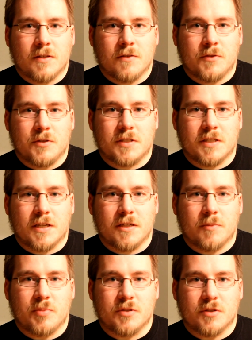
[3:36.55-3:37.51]
If you decide
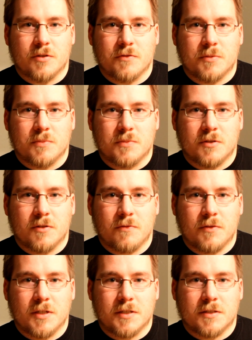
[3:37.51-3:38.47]
to preserve some
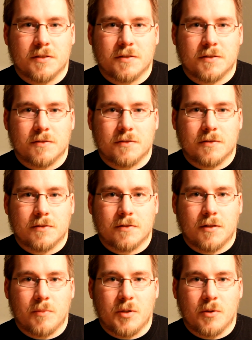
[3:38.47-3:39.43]
snowflakes,
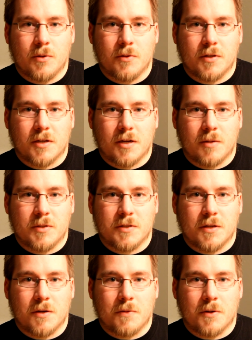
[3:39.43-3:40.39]
let me know in the
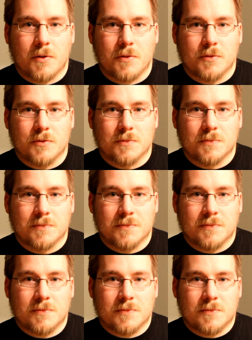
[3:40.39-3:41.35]
comments how it goes.
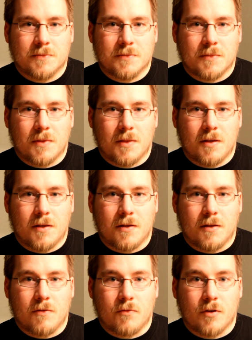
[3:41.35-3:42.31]

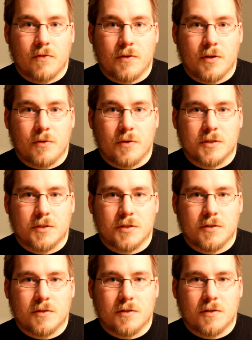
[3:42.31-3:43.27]
And if you have any
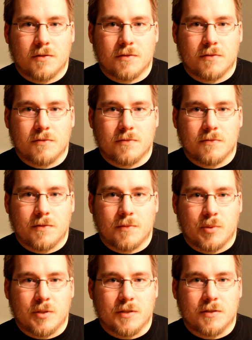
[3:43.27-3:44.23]
questions,
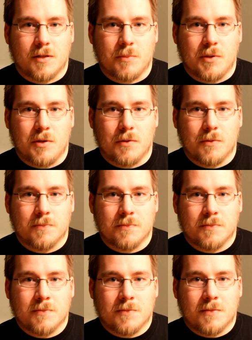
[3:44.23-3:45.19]
please let me know.
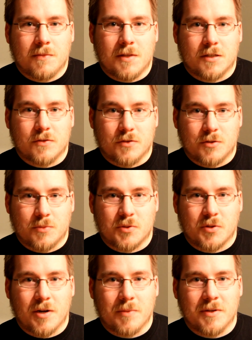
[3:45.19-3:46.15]
Thanks for
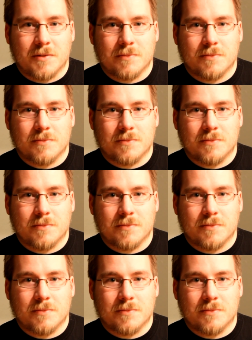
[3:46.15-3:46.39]
subscribing.